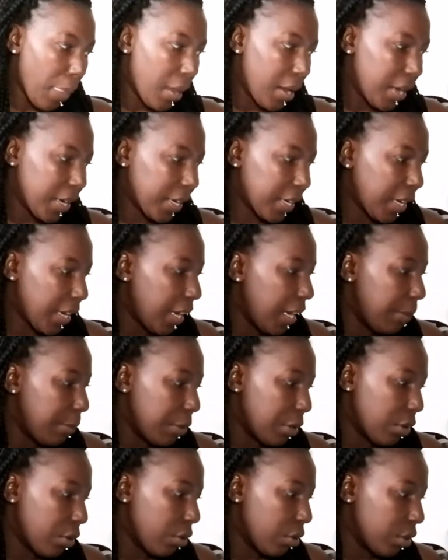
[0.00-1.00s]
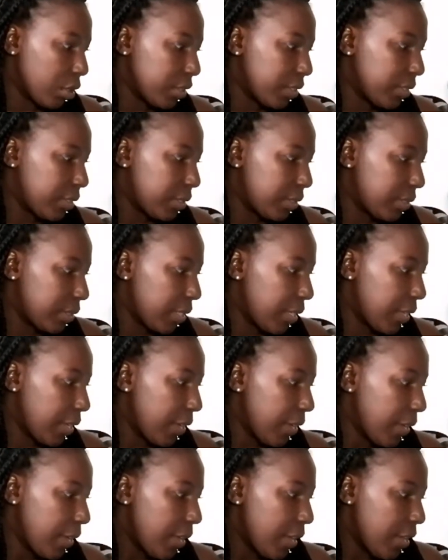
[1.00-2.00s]
I came across
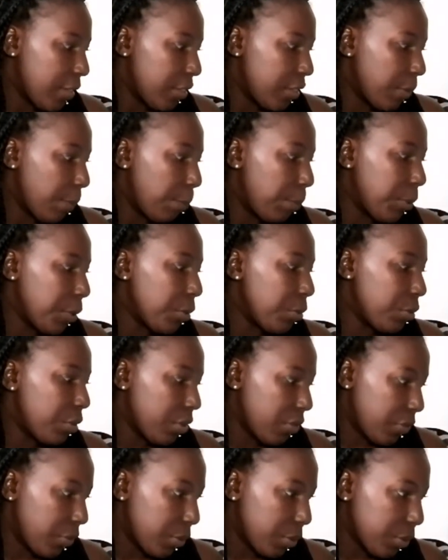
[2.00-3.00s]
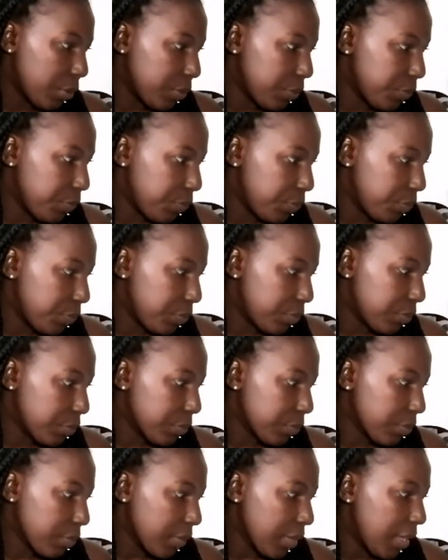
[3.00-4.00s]
the beautiful,
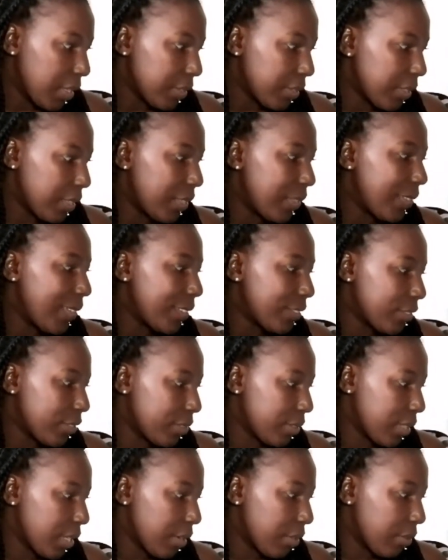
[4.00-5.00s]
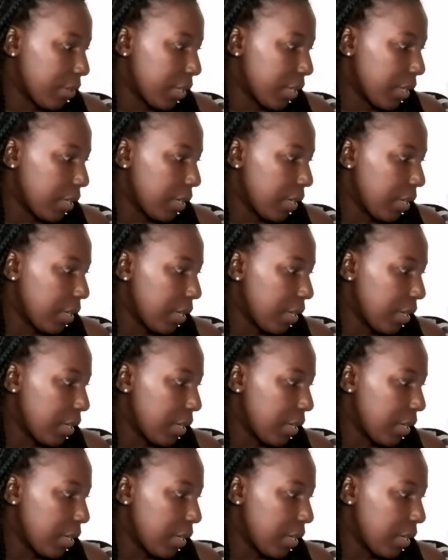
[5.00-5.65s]
the legendary